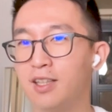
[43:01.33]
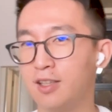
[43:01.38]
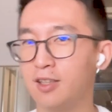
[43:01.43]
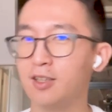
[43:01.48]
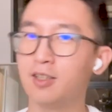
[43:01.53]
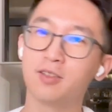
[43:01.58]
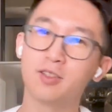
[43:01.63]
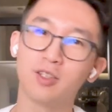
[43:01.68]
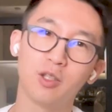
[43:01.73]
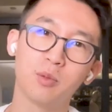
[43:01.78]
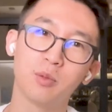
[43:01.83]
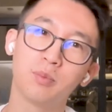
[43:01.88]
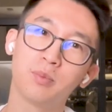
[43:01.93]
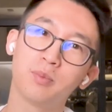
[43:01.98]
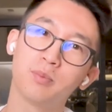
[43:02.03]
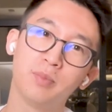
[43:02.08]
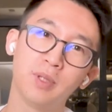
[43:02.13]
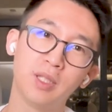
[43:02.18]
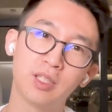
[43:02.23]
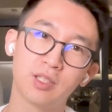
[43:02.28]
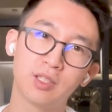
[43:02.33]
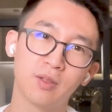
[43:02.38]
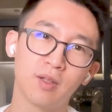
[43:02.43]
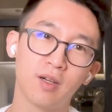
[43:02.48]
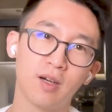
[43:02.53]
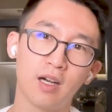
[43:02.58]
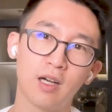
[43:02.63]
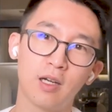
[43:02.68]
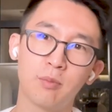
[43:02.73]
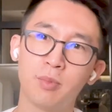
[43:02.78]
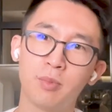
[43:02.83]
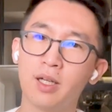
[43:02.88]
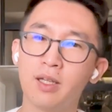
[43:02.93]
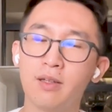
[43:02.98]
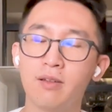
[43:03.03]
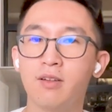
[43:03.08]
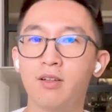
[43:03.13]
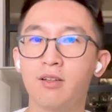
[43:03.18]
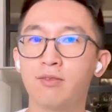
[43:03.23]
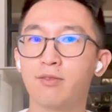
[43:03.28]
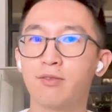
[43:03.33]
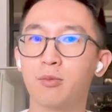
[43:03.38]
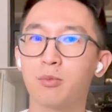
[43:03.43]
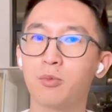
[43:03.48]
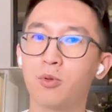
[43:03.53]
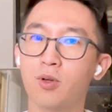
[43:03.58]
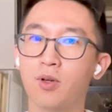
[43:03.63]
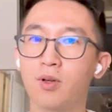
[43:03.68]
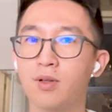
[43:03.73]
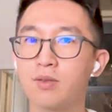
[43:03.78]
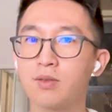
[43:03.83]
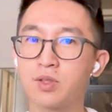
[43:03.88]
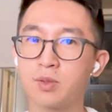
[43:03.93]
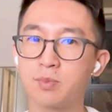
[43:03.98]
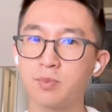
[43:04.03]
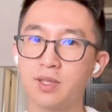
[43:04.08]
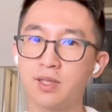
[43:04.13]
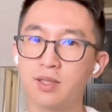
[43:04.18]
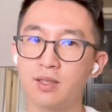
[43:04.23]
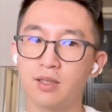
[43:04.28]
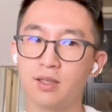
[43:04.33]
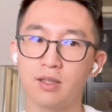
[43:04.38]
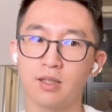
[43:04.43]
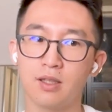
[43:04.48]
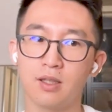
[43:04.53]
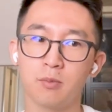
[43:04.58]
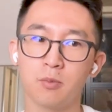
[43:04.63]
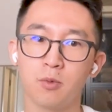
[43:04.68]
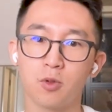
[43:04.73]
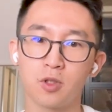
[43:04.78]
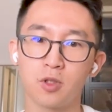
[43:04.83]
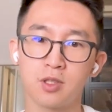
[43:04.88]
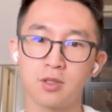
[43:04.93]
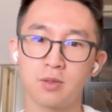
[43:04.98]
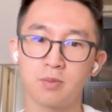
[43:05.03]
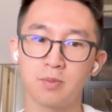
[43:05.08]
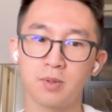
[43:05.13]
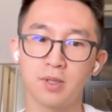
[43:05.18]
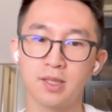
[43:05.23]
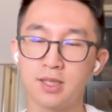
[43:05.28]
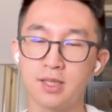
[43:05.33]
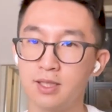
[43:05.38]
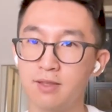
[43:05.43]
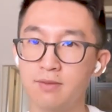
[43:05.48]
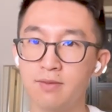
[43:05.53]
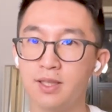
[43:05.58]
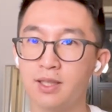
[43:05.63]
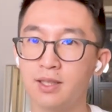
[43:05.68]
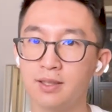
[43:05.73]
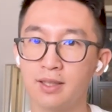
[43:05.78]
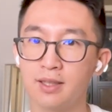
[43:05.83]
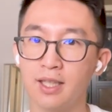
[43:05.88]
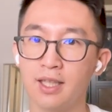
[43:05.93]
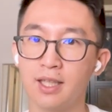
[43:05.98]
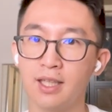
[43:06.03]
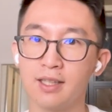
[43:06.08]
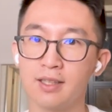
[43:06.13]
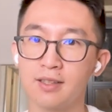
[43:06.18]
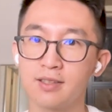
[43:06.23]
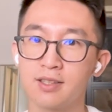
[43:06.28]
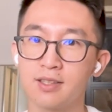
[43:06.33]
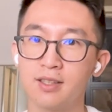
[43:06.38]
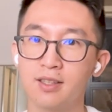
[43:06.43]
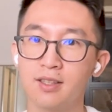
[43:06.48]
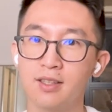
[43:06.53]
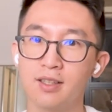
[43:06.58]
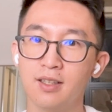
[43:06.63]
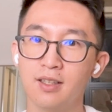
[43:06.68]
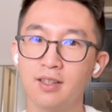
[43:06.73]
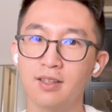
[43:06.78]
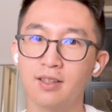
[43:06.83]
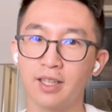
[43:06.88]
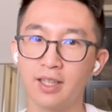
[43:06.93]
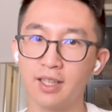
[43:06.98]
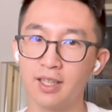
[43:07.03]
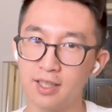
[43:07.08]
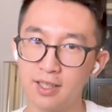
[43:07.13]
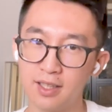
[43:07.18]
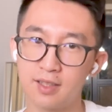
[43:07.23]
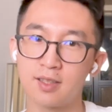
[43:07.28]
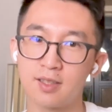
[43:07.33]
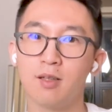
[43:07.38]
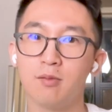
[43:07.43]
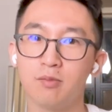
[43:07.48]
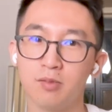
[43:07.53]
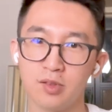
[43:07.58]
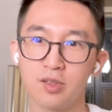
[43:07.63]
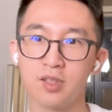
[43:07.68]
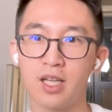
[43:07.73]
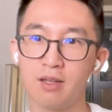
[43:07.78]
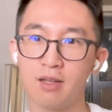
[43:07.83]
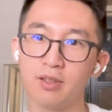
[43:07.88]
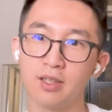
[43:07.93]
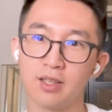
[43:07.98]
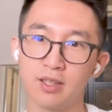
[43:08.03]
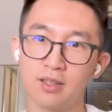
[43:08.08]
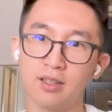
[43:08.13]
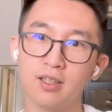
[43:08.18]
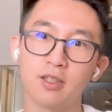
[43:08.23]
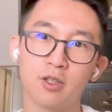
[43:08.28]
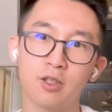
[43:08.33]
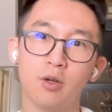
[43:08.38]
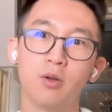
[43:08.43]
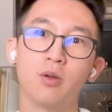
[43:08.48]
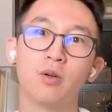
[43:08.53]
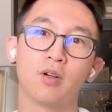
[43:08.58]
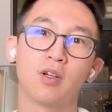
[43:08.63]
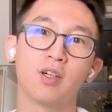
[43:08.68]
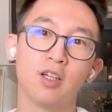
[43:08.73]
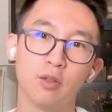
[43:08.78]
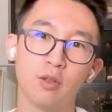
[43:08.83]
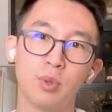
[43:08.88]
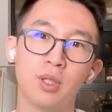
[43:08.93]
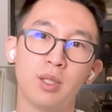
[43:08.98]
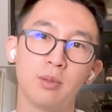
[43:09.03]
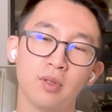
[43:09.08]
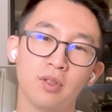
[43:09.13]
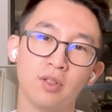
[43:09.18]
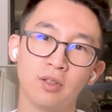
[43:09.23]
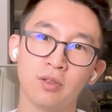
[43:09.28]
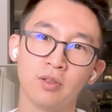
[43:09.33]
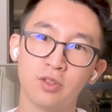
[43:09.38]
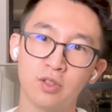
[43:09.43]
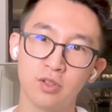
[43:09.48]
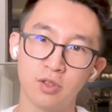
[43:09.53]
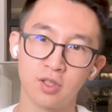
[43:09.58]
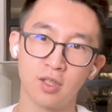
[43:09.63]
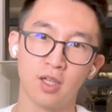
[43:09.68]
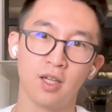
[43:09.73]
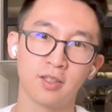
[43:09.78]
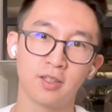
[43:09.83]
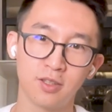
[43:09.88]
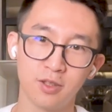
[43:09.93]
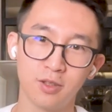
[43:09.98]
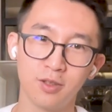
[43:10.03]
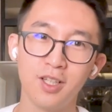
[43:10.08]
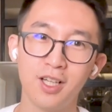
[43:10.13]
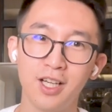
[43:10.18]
don't be so hard, but for more specific things, like it is helpful to have like a cohort of people to talk to